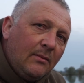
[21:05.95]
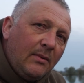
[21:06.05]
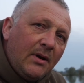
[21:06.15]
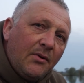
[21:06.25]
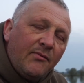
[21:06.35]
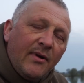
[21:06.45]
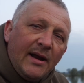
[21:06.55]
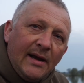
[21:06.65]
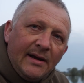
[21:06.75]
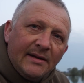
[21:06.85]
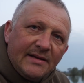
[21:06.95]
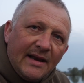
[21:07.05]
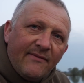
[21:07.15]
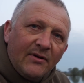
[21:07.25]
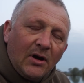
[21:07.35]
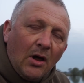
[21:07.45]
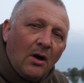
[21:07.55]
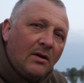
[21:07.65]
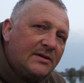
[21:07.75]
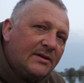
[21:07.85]
We've got to reel in at 11
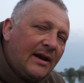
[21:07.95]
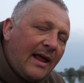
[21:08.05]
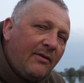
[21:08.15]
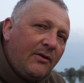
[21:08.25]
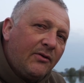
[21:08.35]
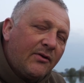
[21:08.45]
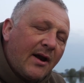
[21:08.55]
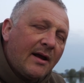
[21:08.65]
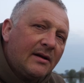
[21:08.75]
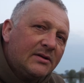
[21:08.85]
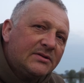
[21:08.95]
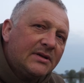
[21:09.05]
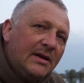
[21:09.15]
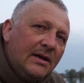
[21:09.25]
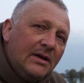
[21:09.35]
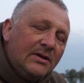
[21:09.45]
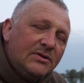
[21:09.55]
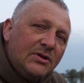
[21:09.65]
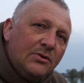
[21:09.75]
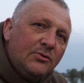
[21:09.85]
o'clock to allow the other anglers
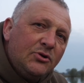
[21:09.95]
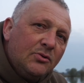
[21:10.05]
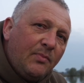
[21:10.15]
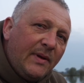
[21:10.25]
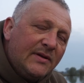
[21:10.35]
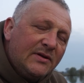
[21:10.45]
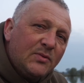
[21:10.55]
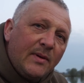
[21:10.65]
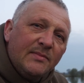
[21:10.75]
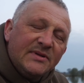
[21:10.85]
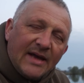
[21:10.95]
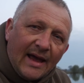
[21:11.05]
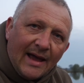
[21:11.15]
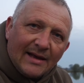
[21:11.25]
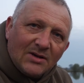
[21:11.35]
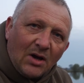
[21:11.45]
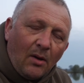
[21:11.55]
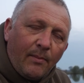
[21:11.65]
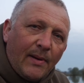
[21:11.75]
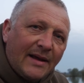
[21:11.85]
to jump in the swims at
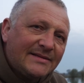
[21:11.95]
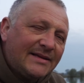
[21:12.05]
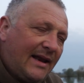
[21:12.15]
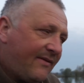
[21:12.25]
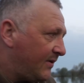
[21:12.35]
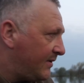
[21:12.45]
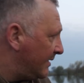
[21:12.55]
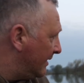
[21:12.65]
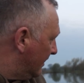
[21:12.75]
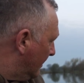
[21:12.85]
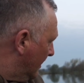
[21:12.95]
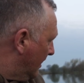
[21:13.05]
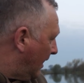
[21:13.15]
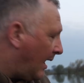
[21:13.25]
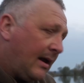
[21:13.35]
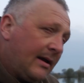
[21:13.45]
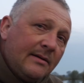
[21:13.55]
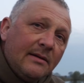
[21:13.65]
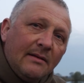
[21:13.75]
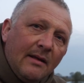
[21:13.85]
11:30,
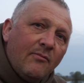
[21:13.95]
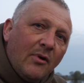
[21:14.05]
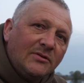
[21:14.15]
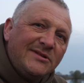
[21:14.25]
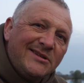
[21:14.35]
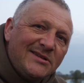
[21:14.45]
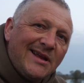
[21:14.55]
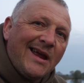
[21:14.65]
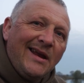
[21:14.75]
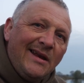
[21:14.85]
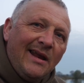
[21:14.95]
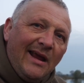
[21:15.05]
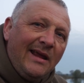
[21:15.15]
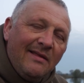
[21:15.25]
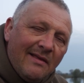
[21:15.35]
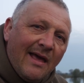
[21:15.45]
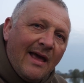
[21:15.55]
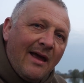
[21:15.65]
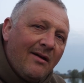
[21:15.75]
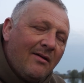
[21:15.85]
and them rods are staying in
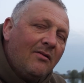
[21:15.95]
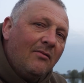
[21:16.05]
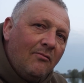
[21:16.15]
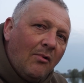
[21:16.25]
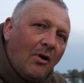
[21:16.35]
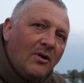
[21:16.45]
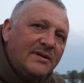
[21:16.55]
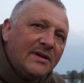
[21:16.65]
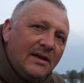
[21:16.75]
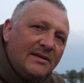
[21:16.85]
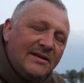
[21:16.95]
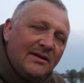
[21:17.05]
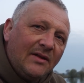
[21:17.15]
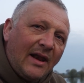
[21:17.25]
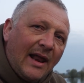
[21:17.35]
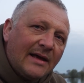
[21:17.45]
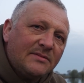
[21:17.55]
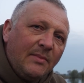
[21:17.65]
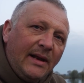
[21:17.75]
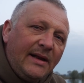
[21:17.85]
there right until the last
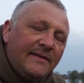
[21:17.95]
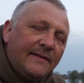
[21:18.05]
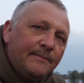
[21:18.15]
minute.